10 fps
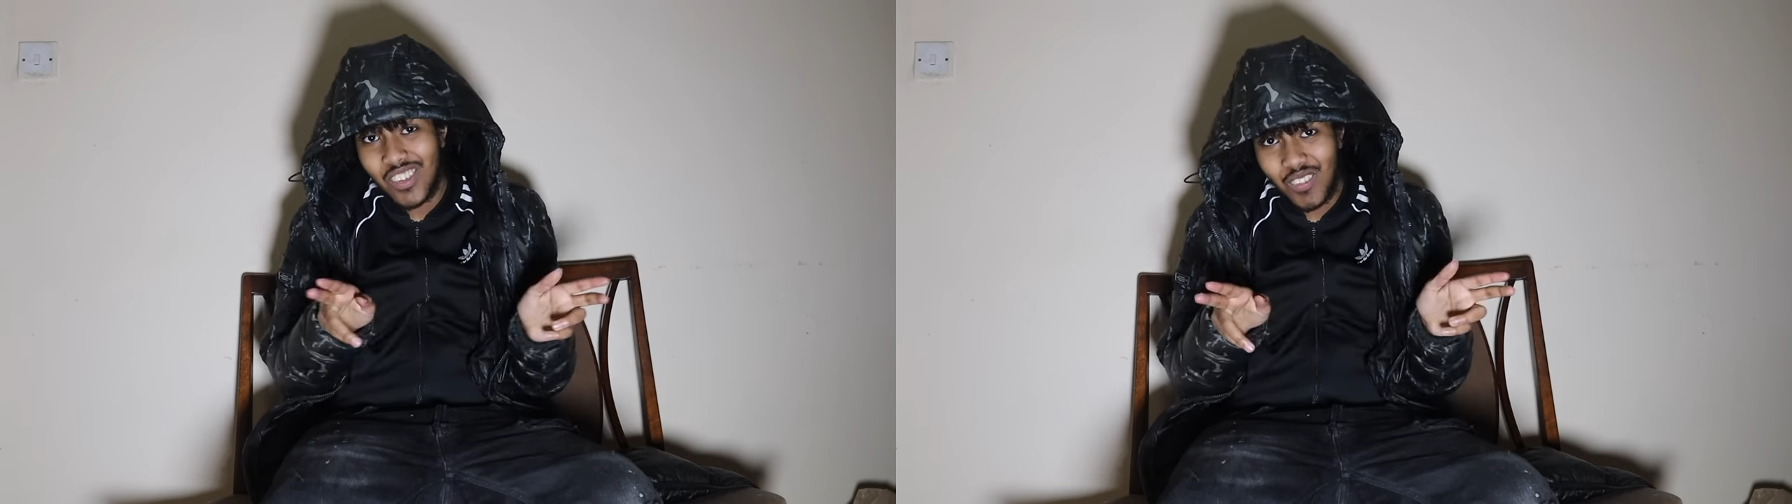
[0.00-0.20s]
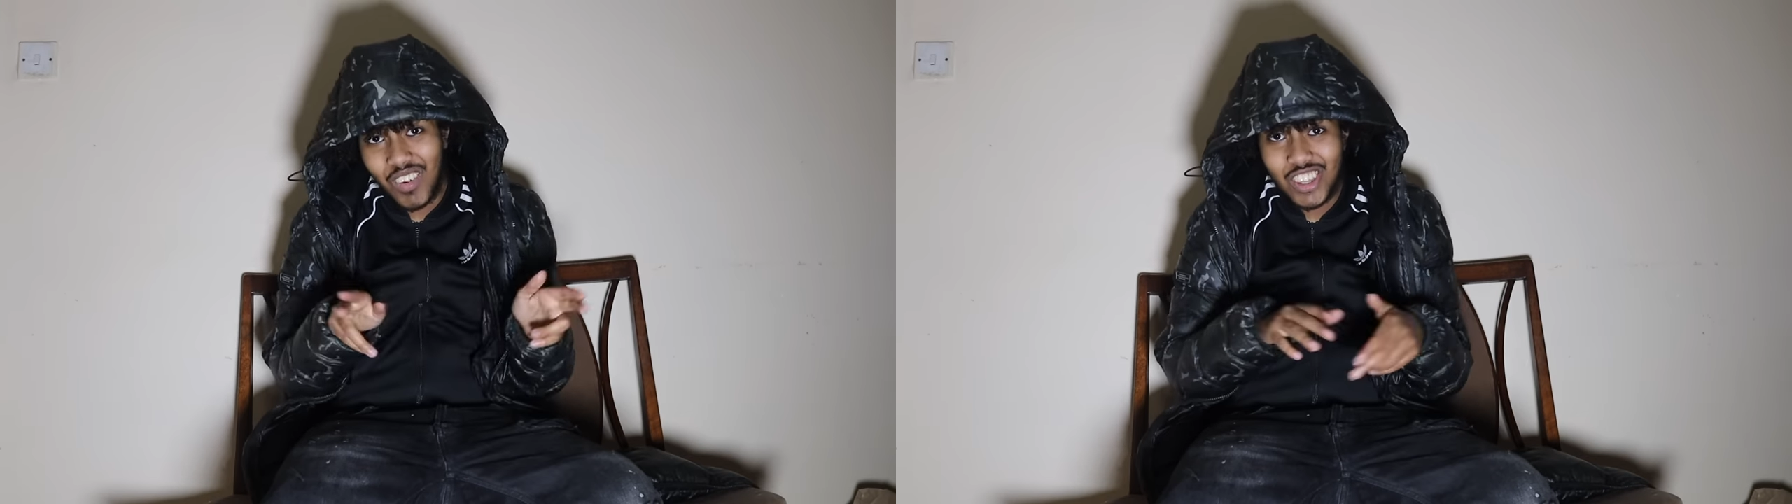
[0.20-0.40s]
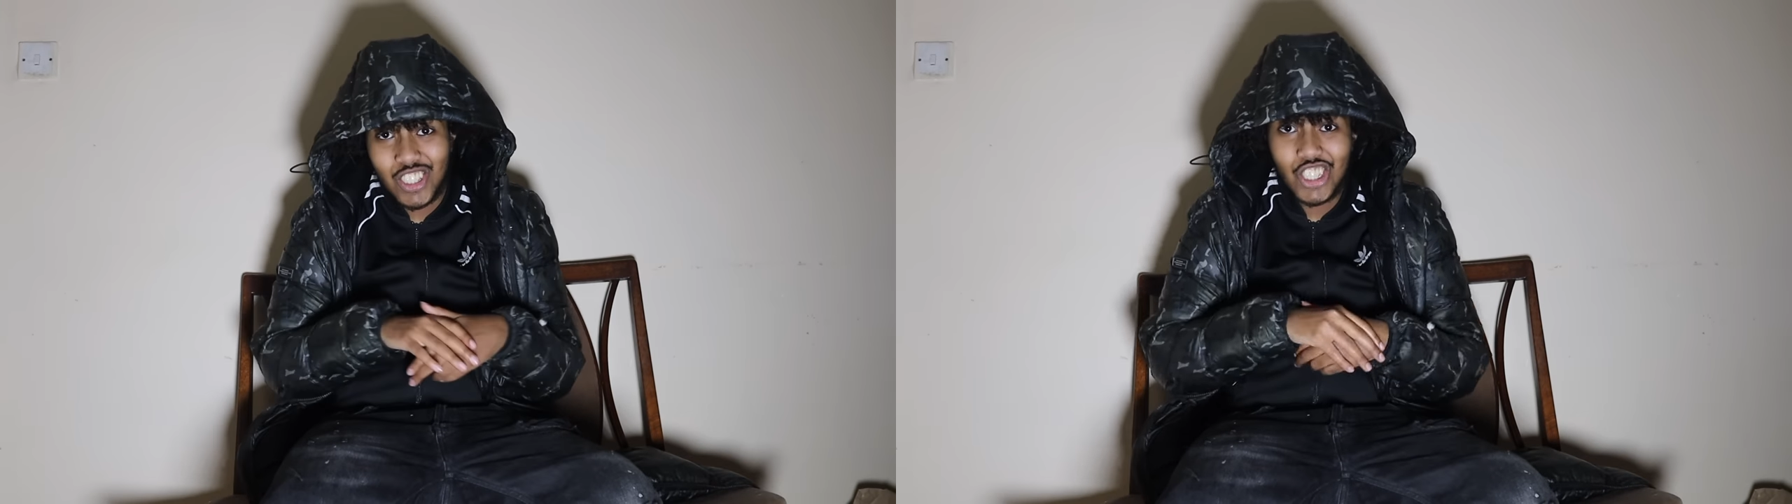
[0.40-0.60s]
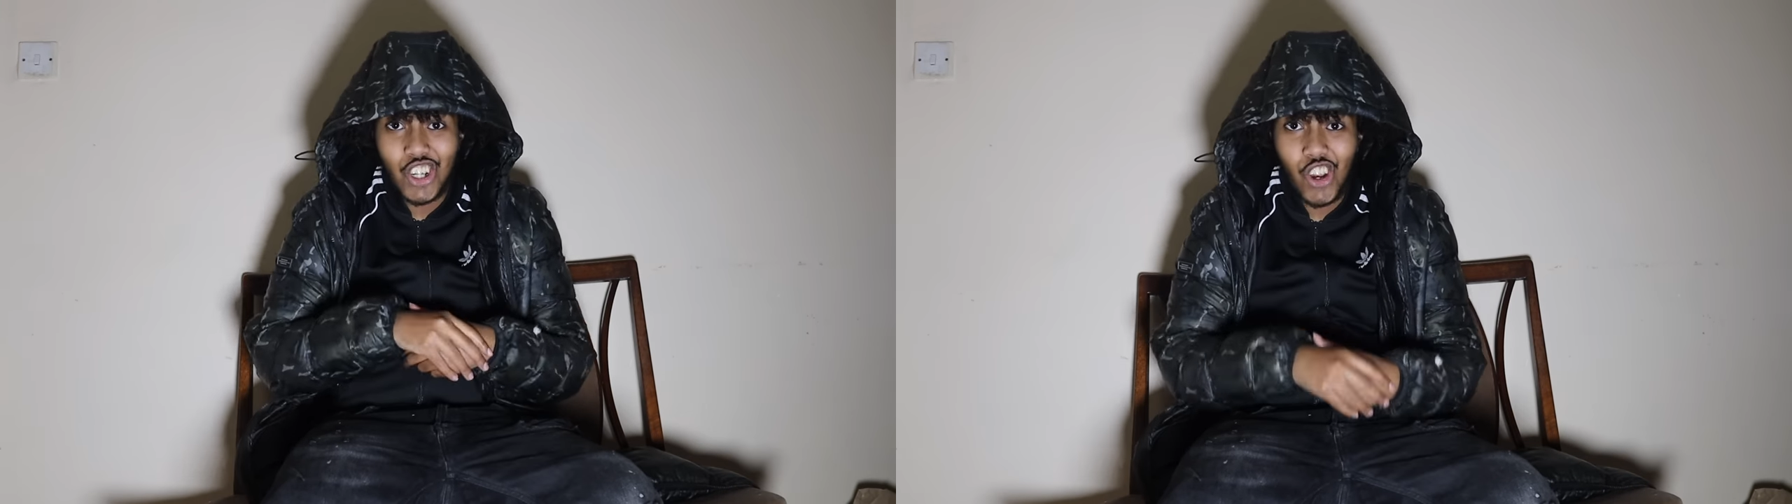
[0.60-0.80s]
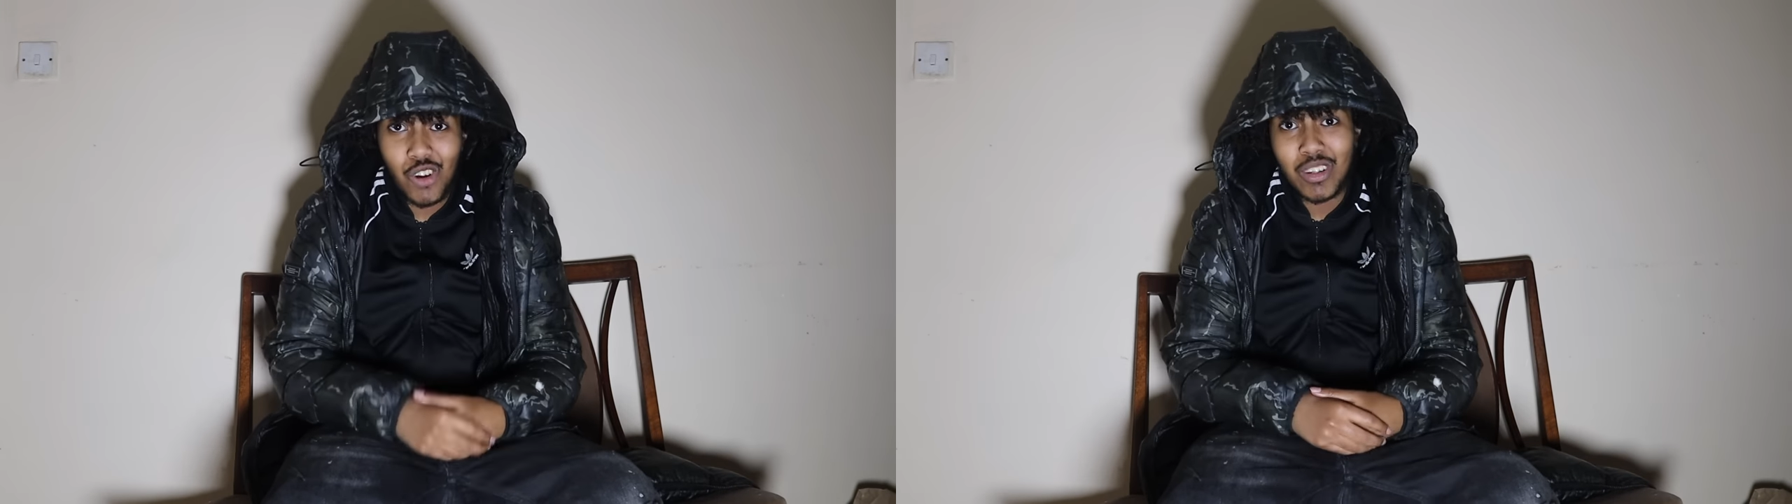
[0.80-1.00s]
I'm about to
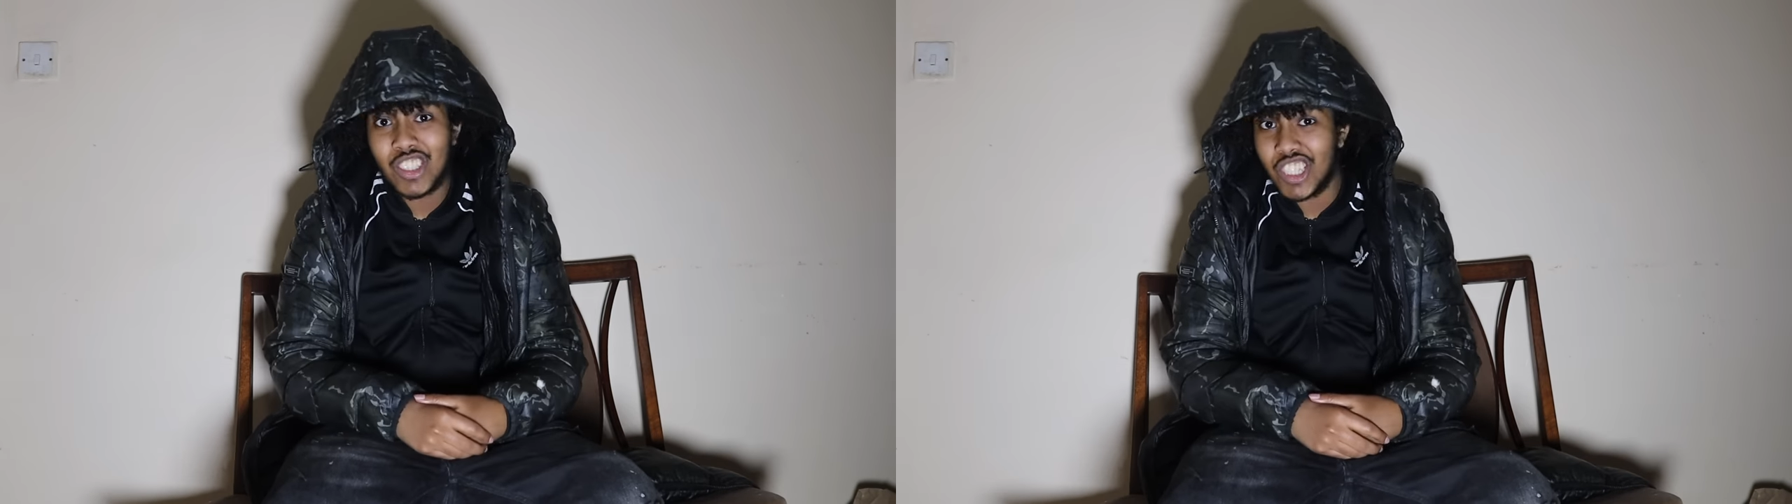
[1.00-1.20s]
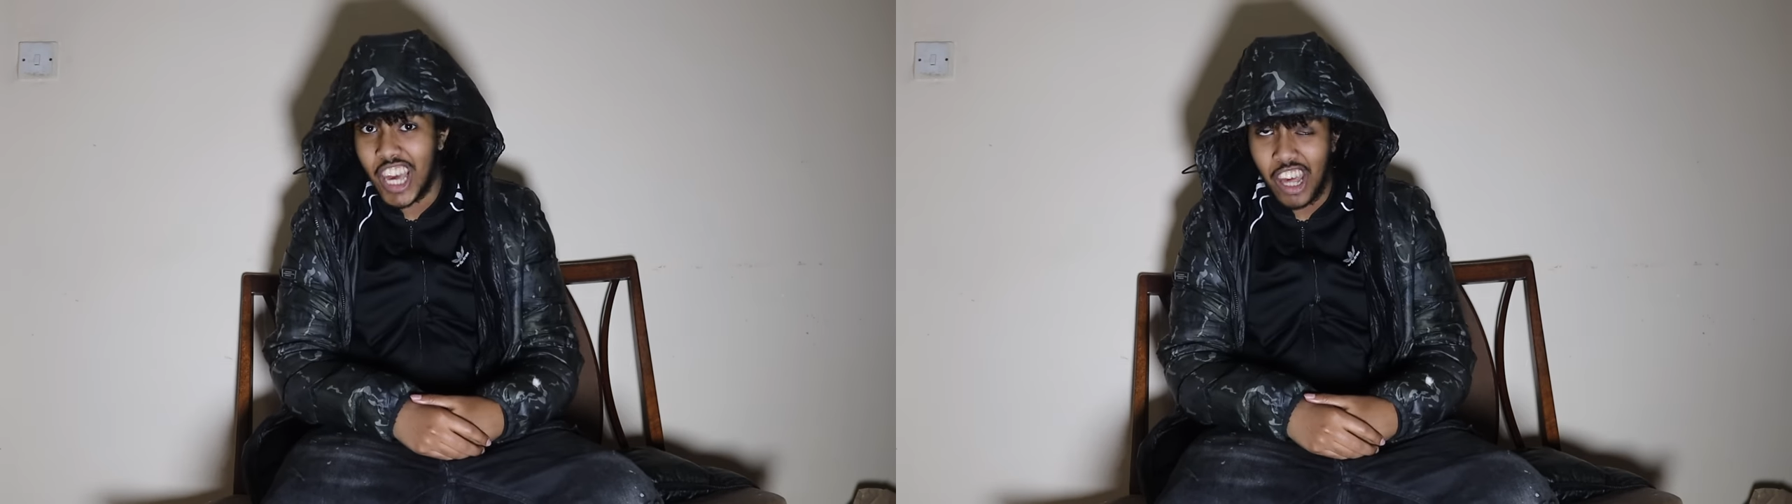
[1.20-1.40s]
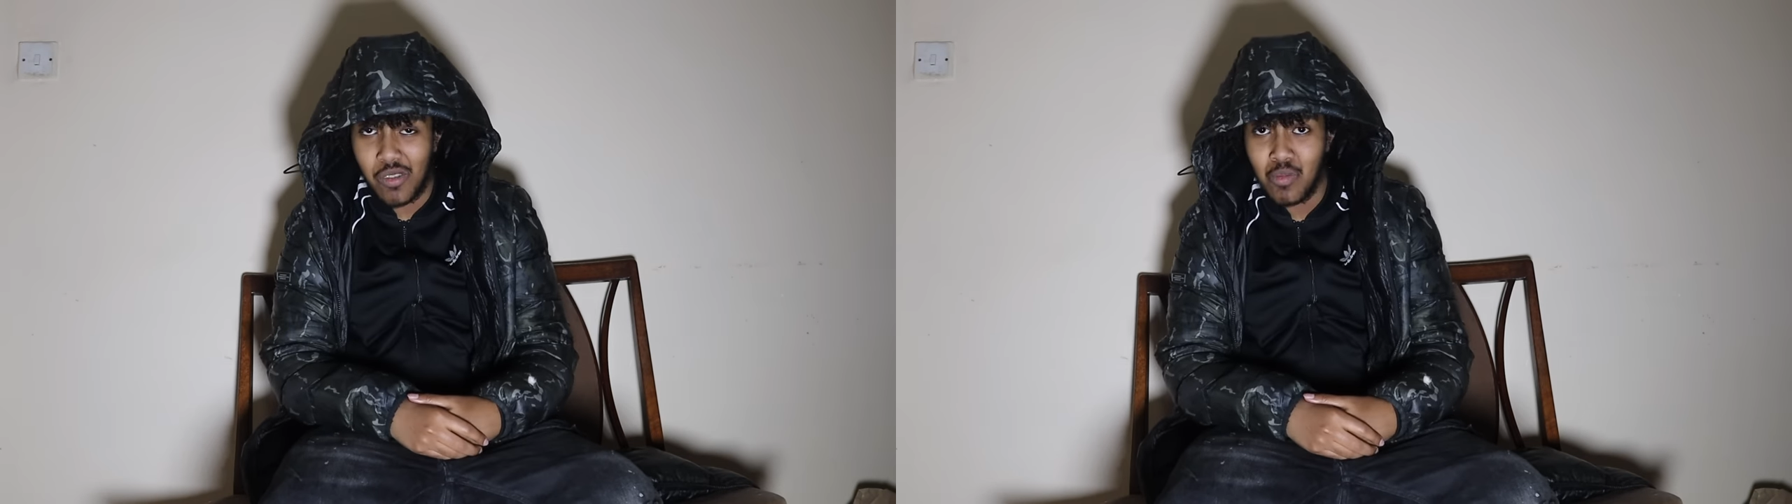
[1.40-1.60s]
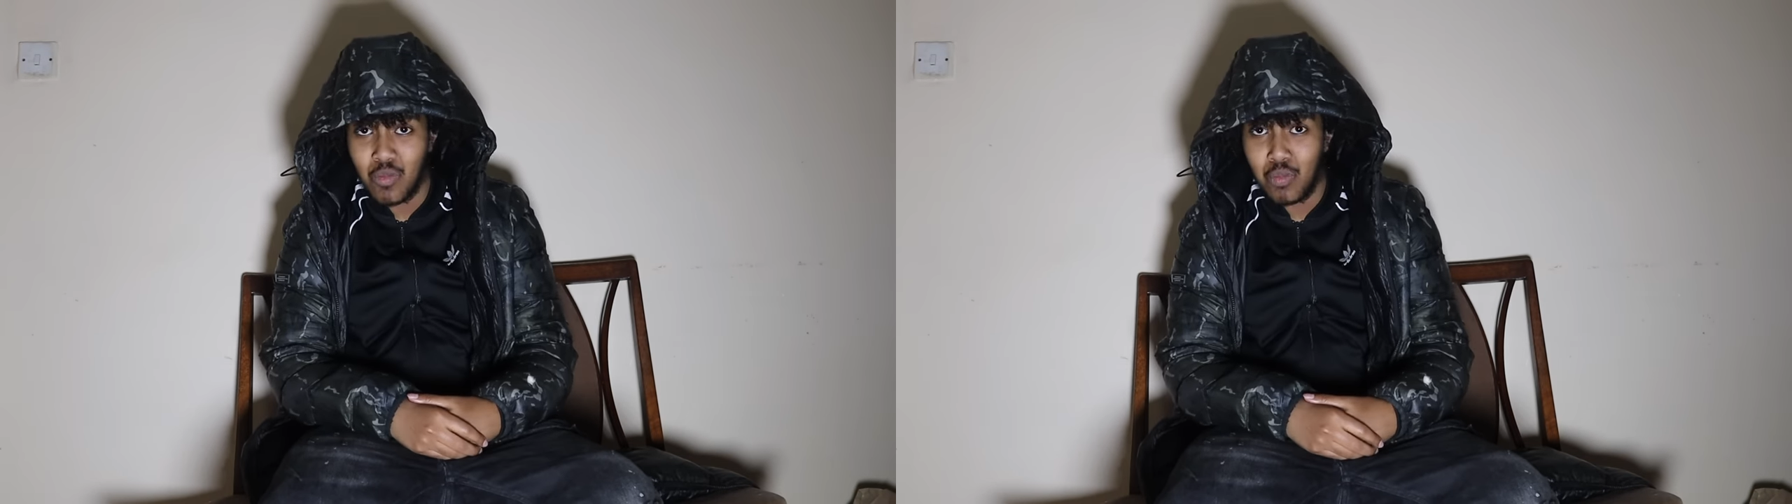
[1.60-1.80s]
show him and scare him.